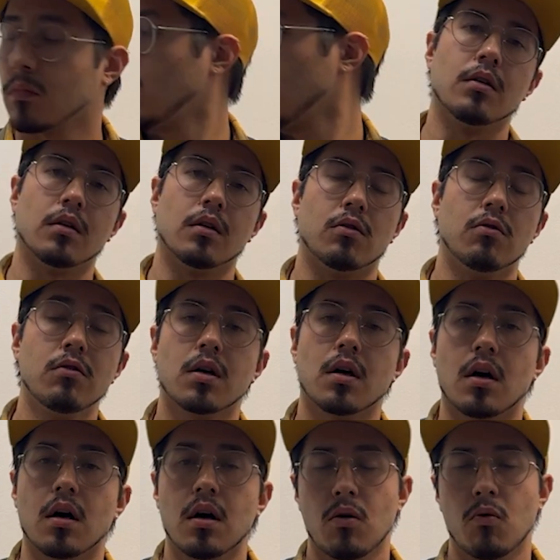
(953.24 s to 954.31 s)
The
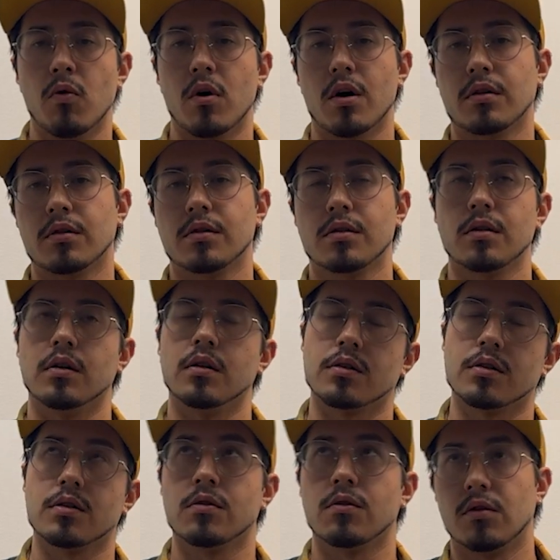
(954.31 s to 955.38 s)
hookah works
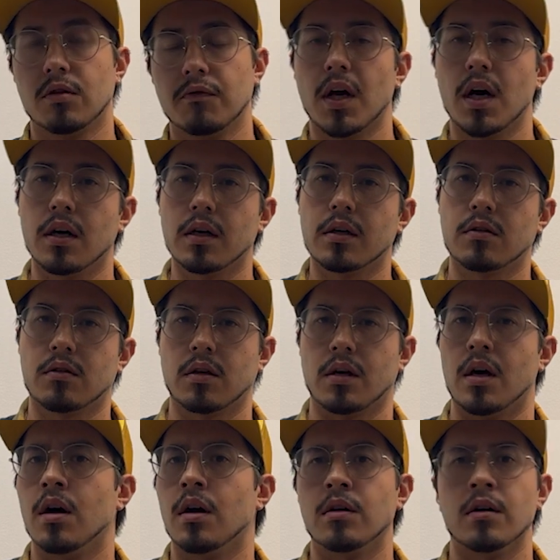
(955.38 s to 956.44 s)
sort of like
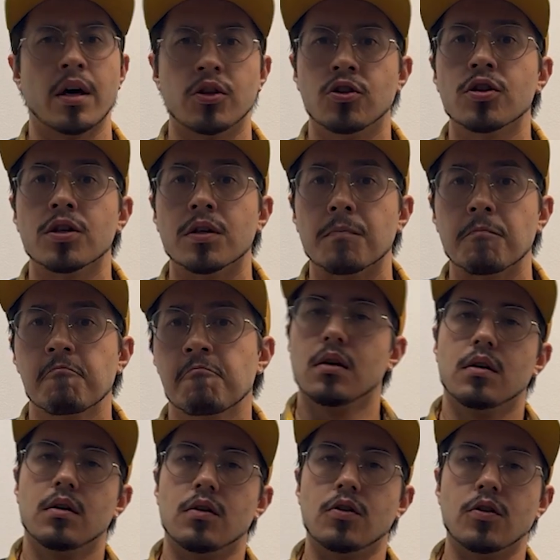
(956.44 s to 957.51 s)
an engine.
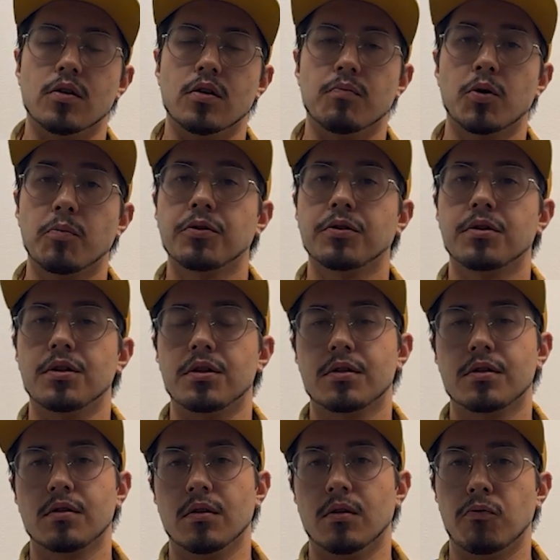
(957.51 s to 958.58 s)
The
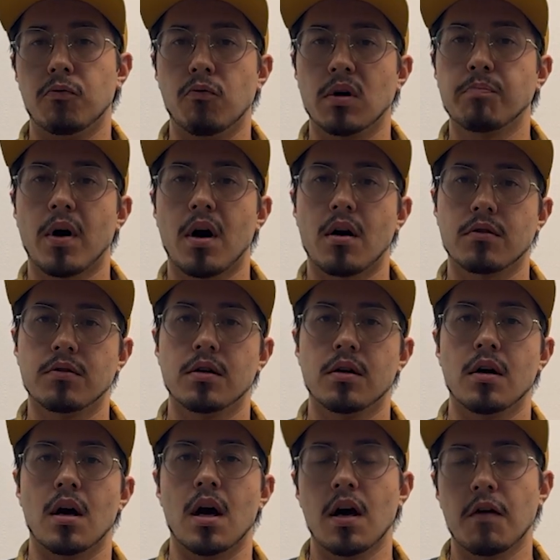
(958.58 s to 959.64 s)
properties of one part
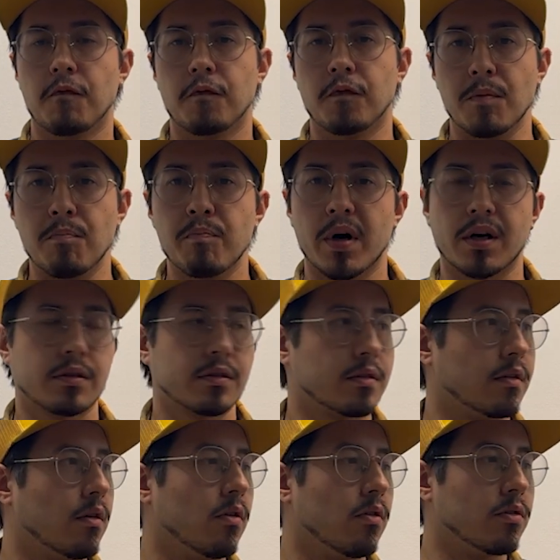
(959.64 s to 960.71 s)
have impact
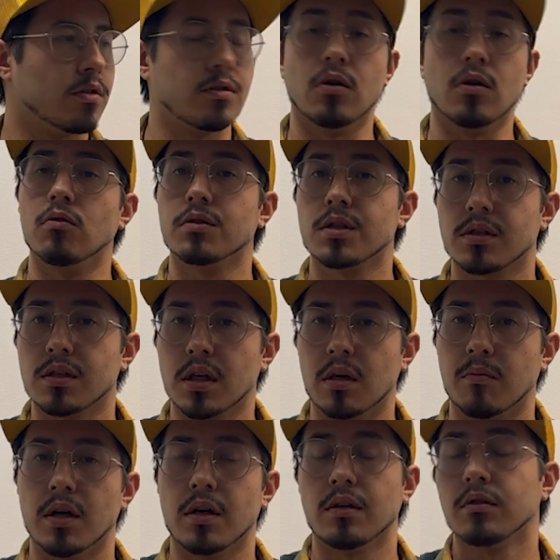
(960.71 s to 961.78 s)
on the
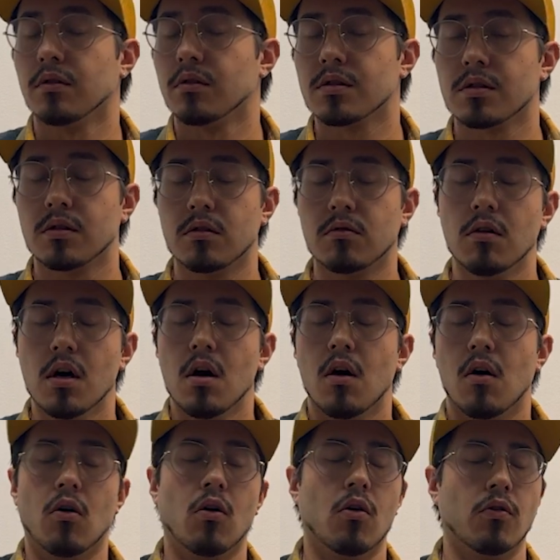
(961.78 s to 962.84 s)
system and also
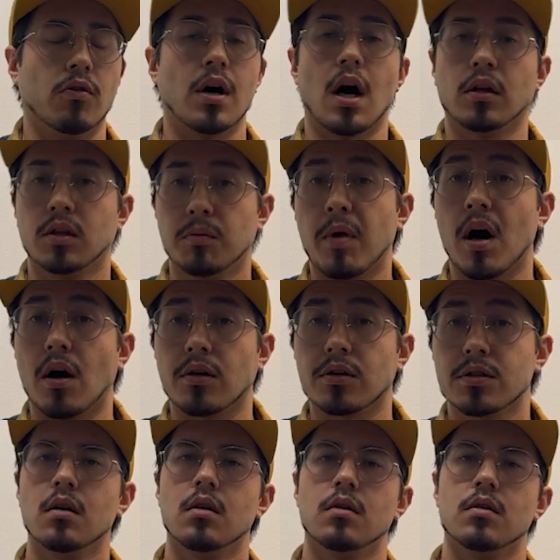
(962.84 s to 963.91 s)
on other
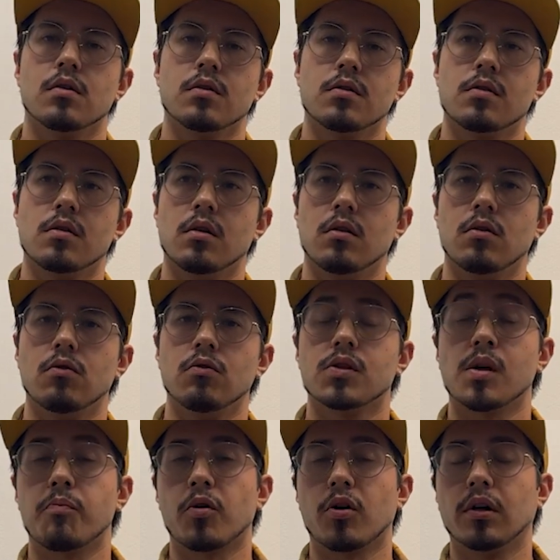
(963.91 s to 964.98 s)
parts. So
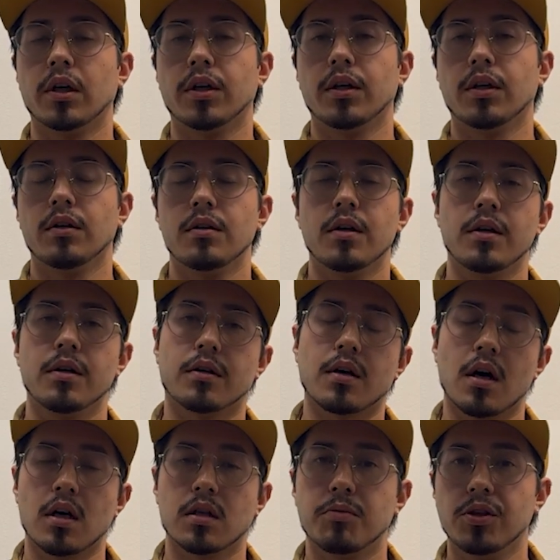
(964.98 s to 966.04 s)
separately they
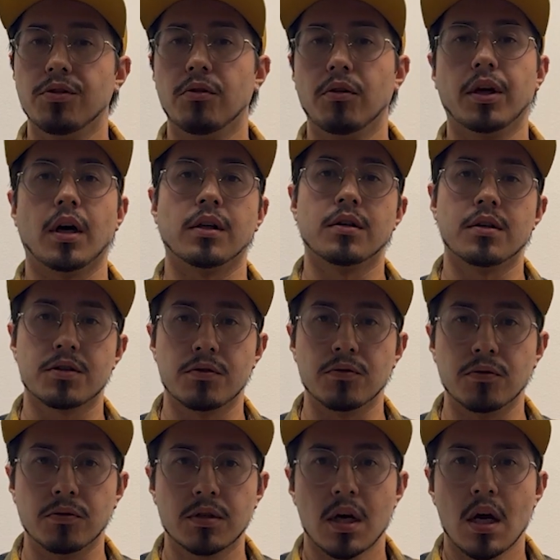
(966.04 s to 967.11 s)
can't be really
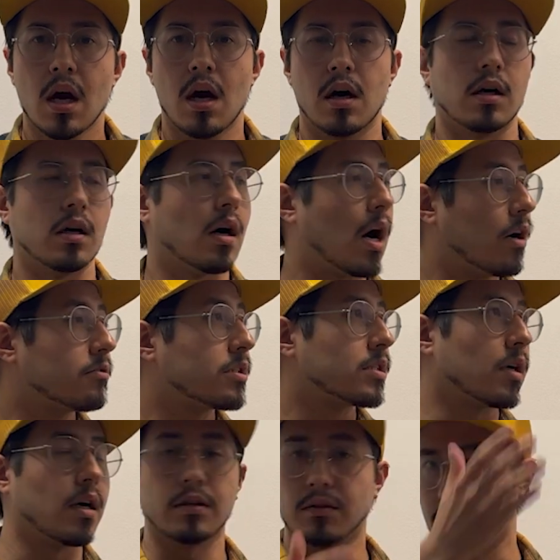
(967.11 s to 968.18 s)
understood
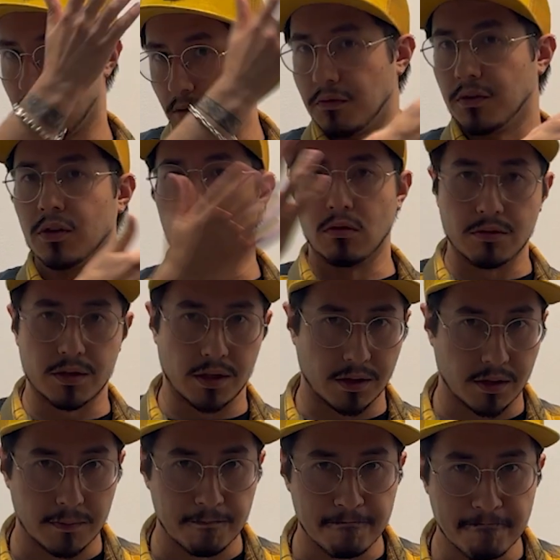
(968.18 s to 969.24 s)
outside of the whole
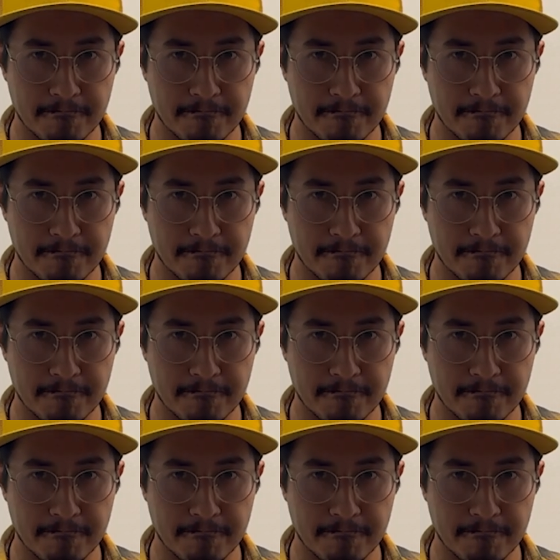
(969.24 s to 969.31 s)
system.